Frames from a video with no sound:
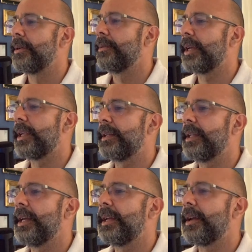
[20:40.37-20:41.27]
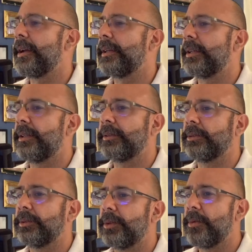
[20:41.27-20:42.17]
Ricky Lake.
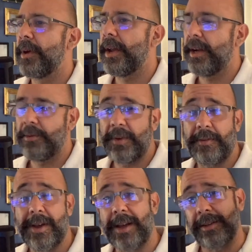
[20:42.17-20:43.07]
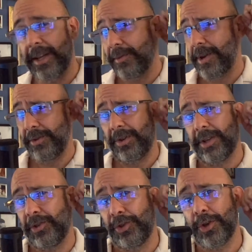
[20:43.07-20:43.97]
Great. And we've got like Roger
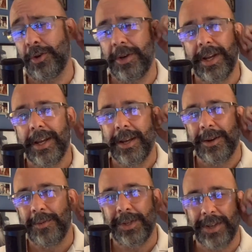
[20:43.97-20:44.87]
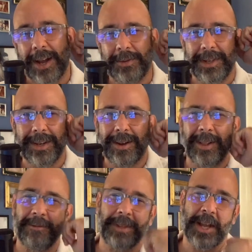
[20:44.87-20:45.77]
Gust's show, which I was going to call
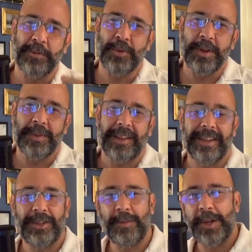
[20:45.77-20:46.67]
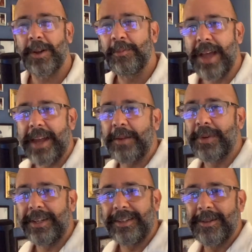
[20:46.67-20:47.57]
it Flashpoint, but I think it should be called Panic
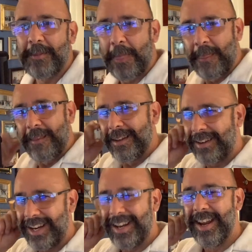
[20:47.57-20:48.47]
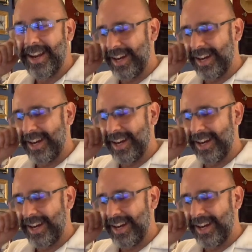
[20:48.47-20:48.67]
Button, right?